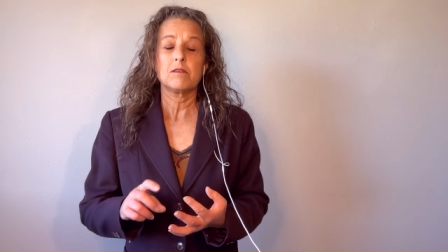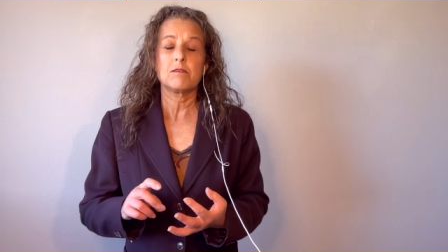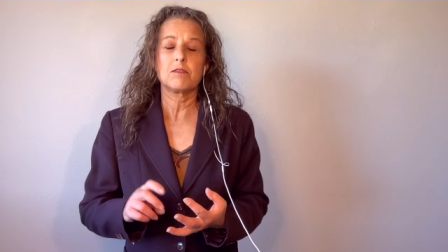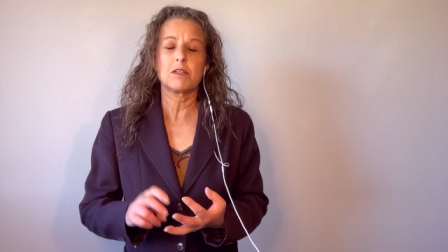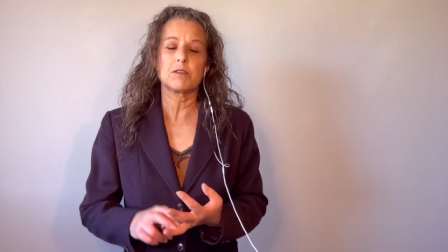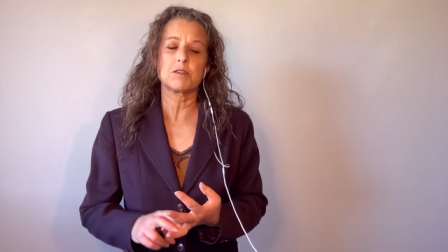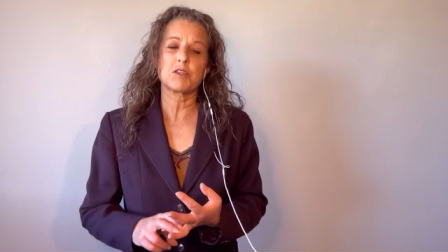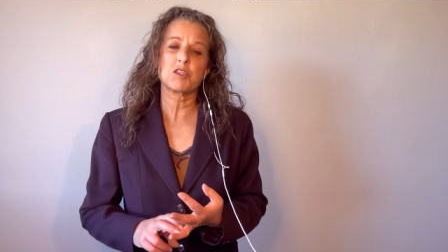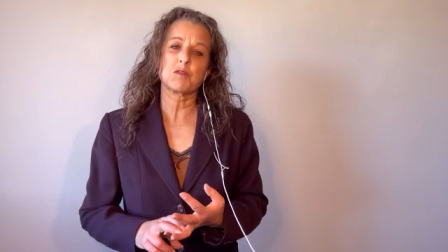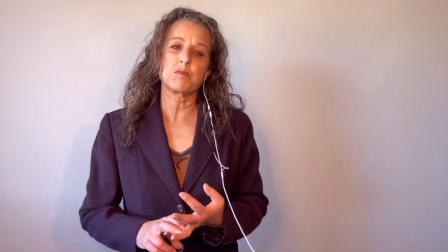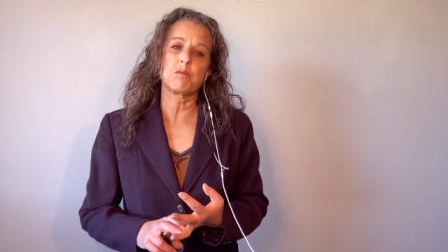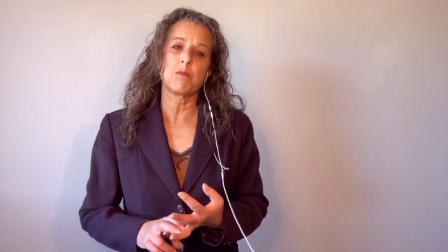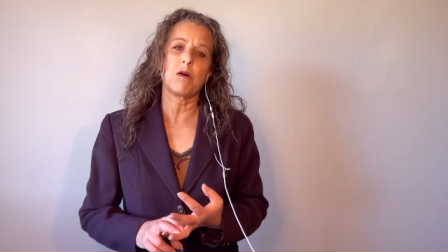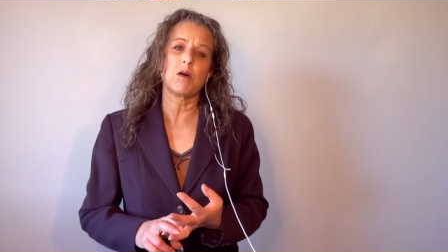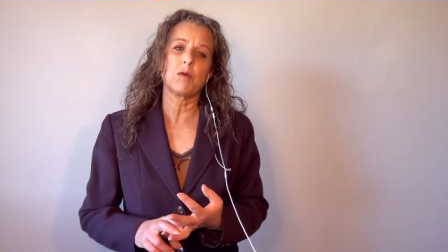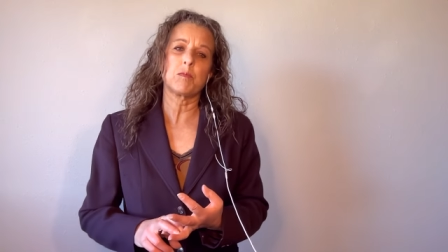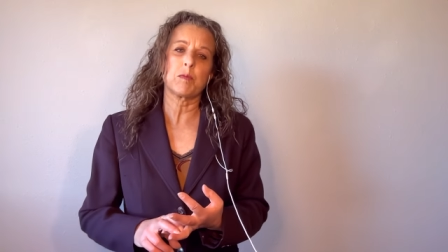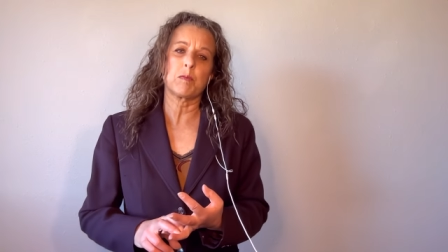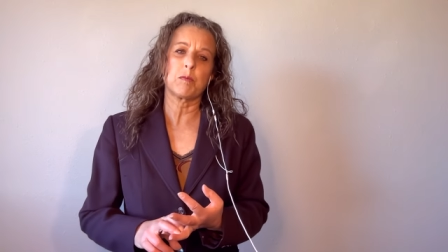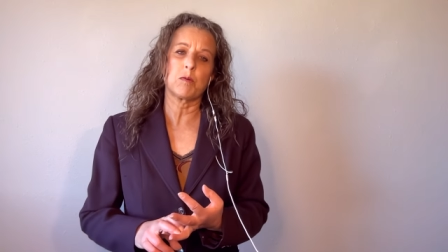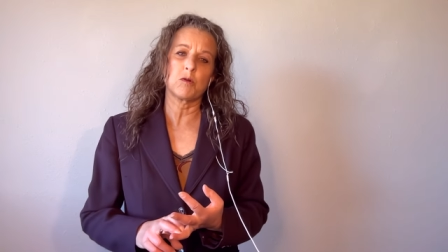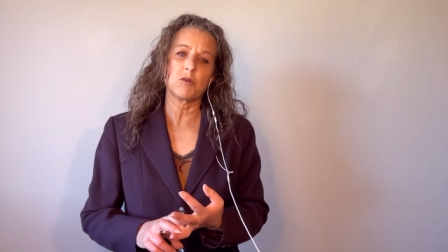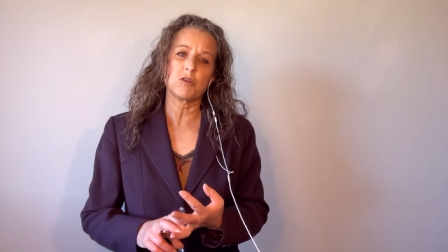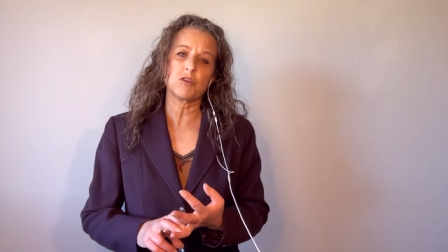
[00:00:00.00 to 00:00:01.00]
very small
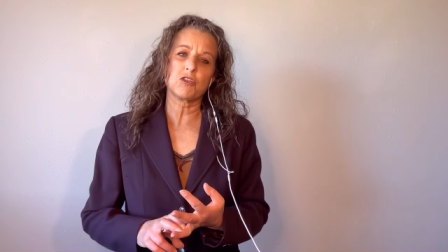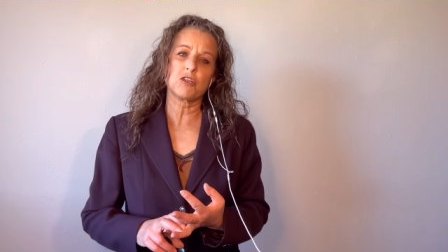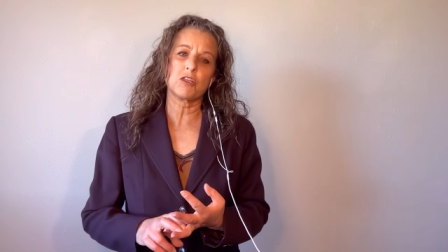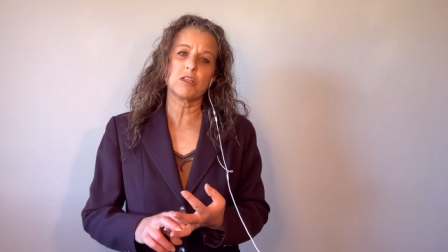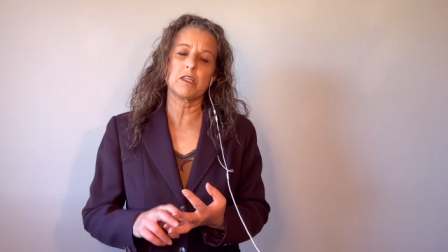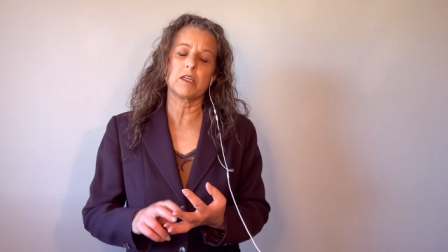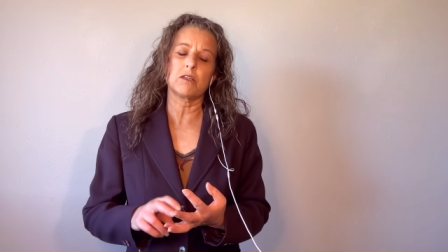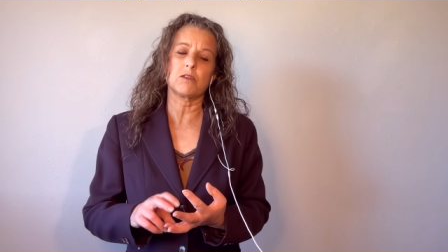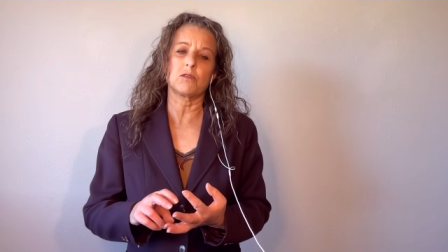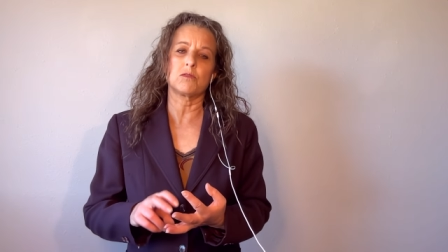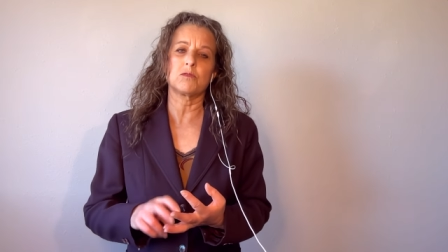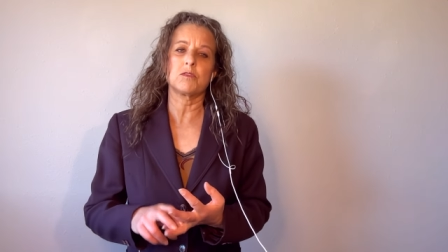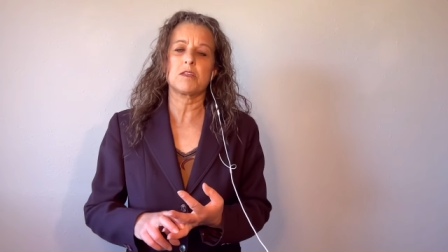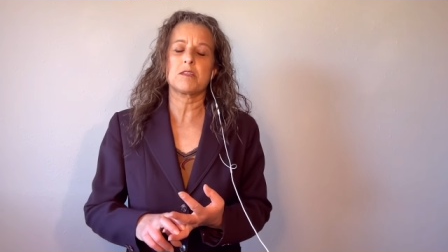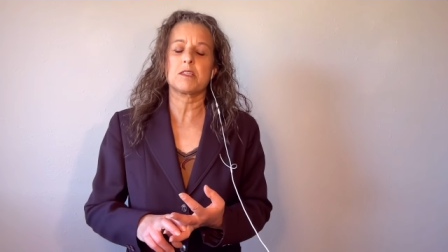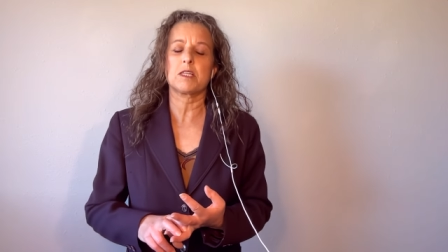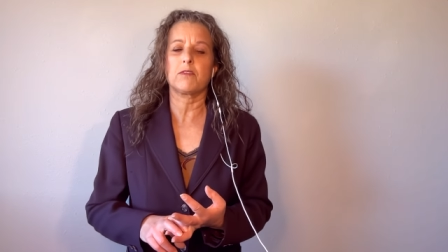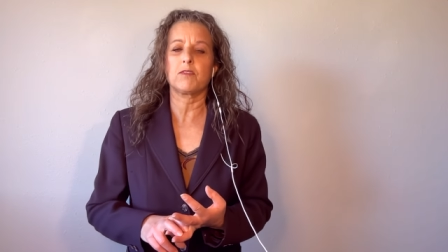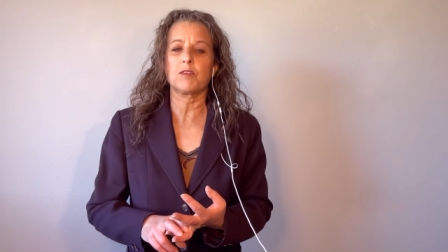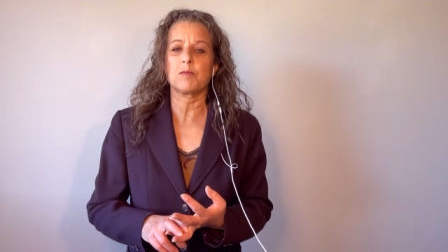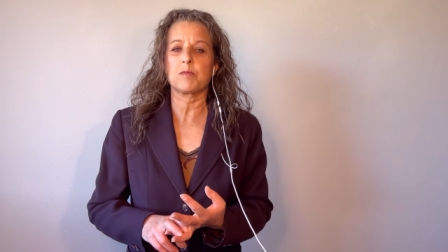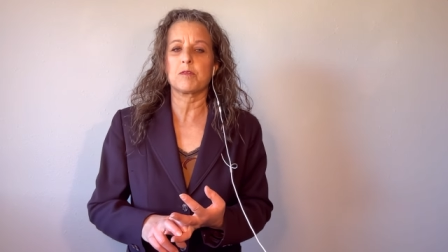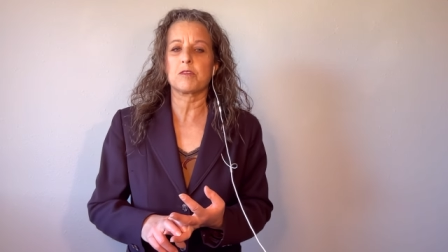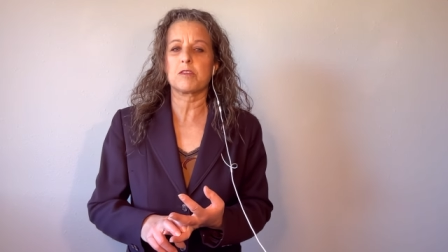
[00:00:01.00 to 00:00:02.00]
proportion, like only
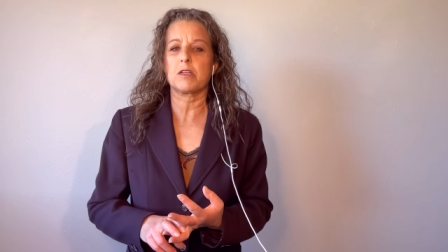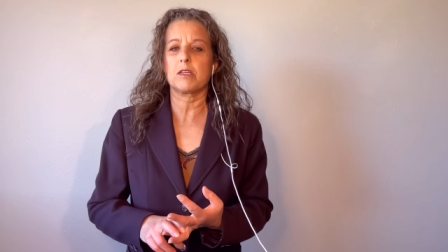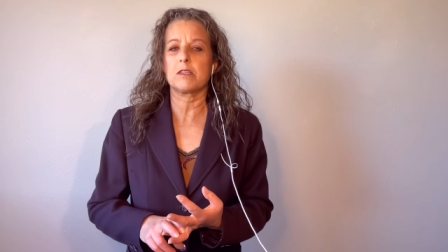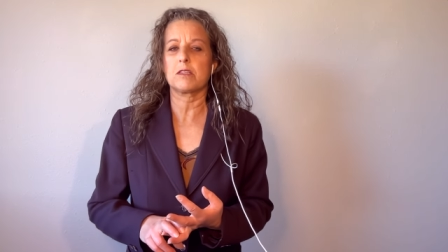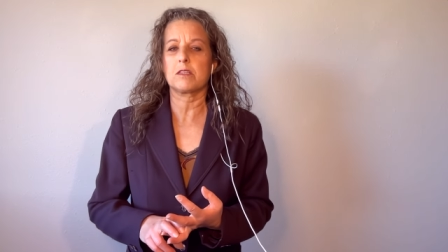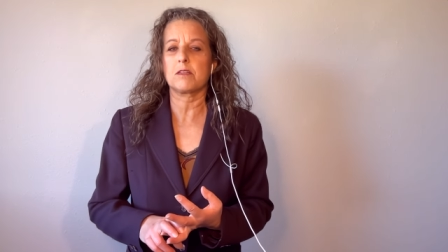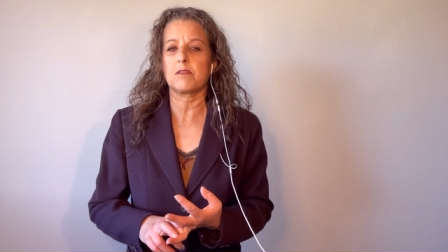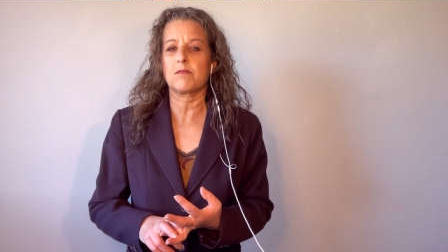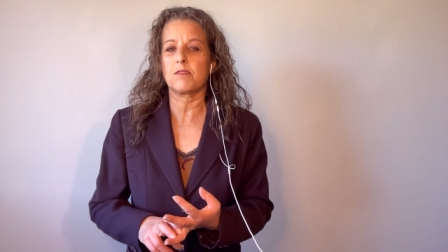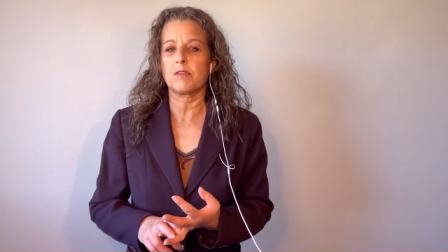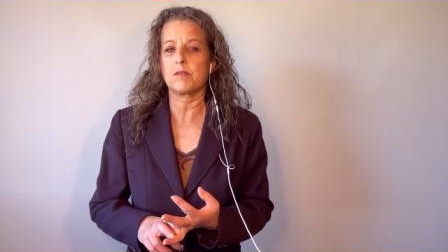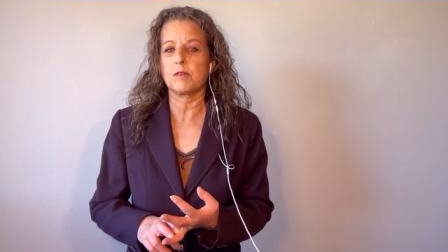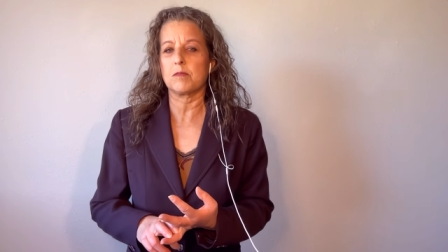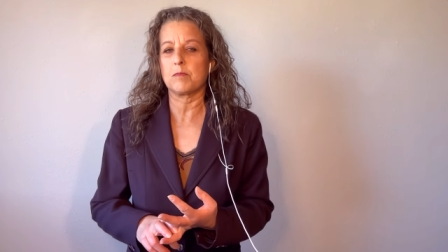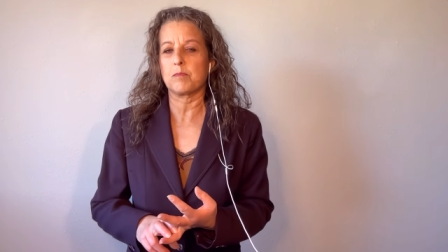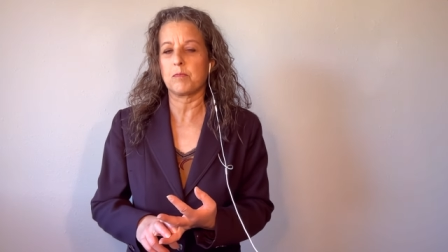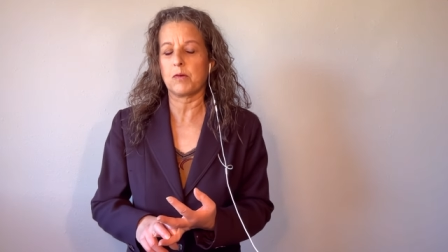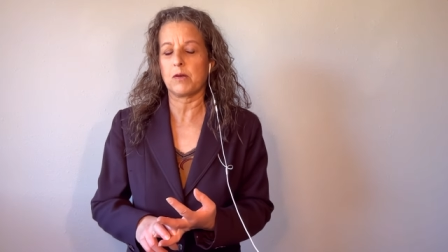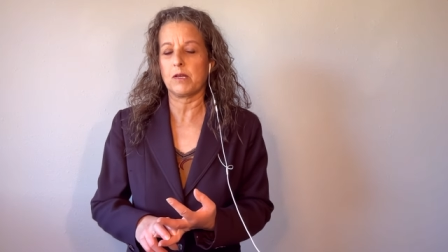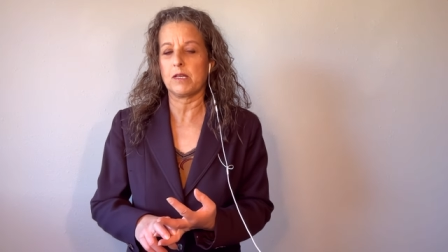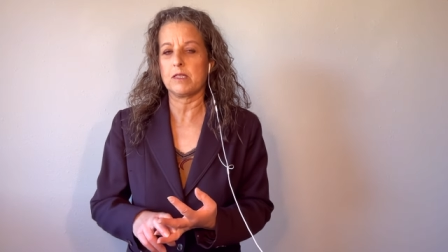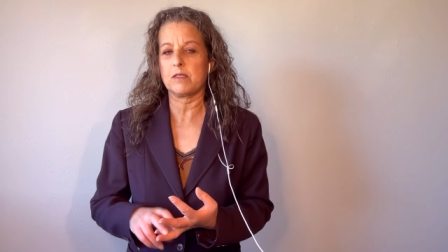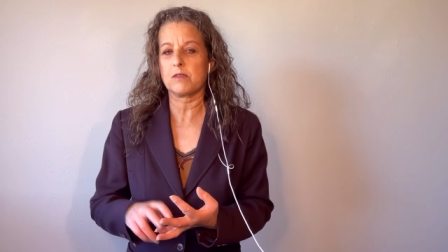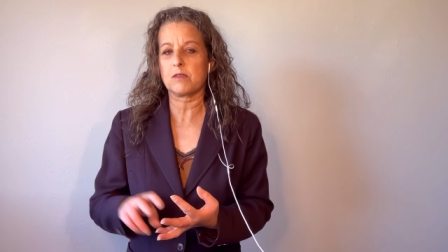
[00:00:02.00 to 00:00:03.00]
7% of the
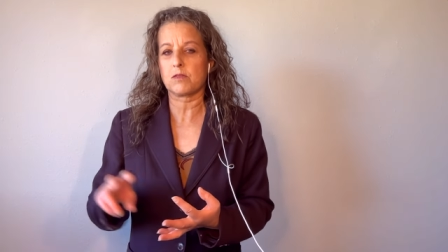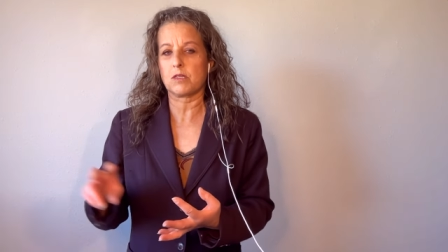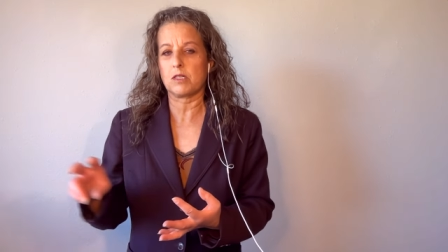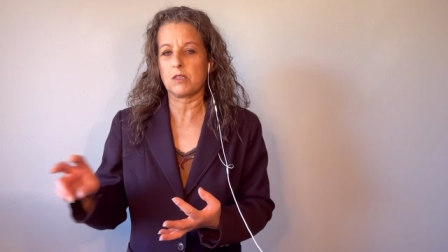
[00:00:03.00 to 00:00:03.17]
price